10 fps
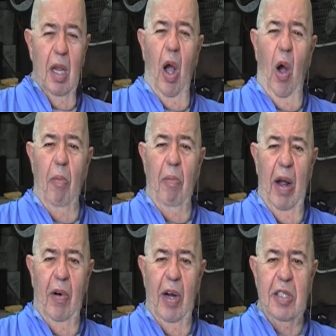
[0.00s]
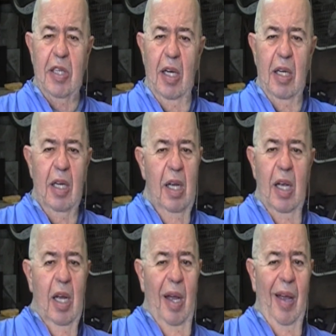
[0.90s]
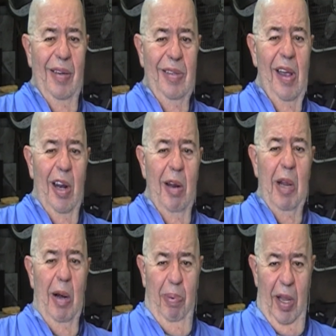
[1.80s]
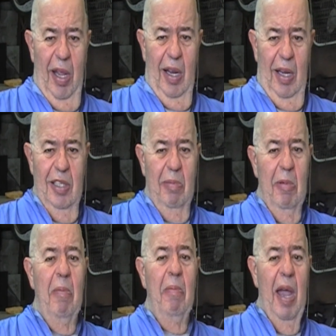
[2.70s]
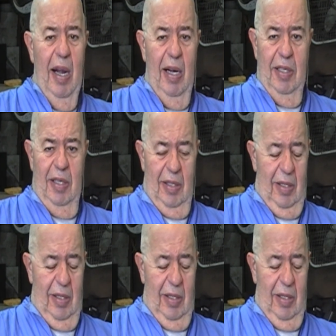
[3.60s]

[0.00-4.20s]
Oh, my grandson? He's not gonna be a player. He's gonna be a manager.